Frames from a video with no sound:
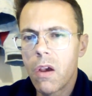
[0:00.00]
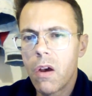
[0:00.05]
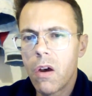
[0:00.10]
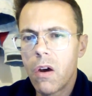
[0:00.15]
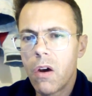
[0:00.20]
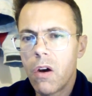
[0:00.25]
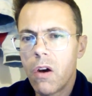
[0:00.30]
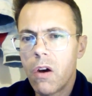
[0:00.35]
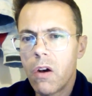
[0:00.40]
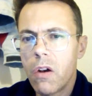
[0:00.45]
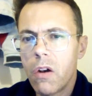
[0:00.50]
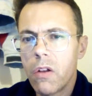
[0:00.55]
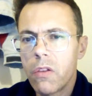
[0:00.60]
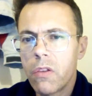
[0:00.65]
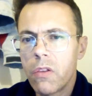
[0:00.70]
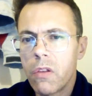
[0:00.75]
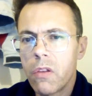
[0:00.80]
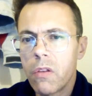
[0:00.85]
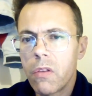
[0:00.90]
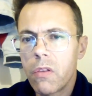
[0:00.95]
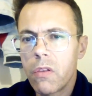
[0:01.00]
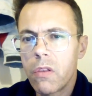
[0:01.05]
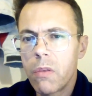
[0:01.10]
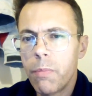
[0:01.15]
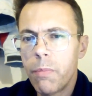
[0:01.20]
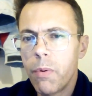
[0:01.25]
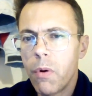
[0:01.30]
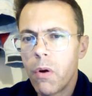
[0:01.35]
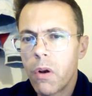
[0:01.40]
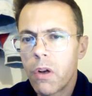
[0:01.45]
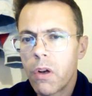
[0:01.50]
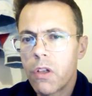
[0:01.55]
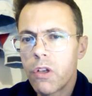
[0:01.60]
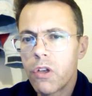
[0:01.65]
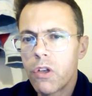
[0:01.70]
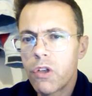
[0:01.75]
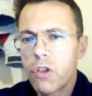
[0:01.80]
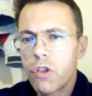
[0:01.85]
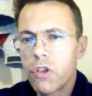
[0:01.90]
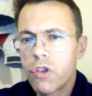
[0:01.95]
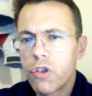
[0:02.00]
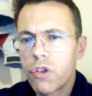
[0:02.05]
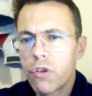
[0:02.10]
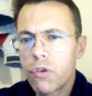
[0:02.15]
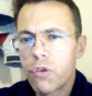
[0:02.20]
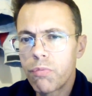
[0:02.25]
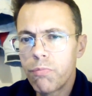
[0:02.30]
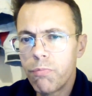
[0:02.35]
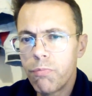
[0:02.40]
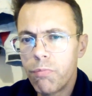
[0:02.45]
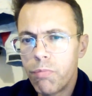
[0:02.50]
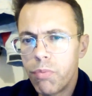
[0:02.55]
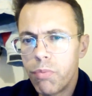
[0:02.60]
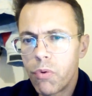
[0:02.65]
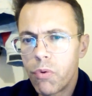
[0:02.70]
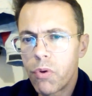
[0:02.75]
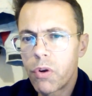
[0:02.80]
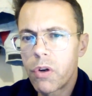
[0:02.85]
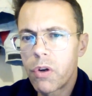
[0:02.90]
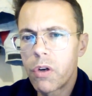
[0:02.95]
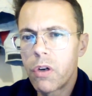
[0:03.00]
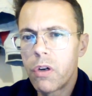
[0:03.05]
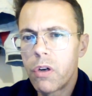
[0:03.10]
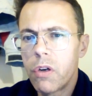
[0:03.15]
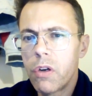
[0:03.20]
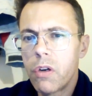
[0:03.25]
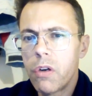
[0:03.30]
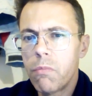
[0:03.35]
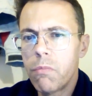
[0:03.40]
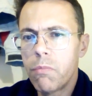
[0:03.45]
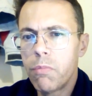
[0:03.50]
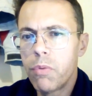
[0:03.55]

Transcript: On the Polish border,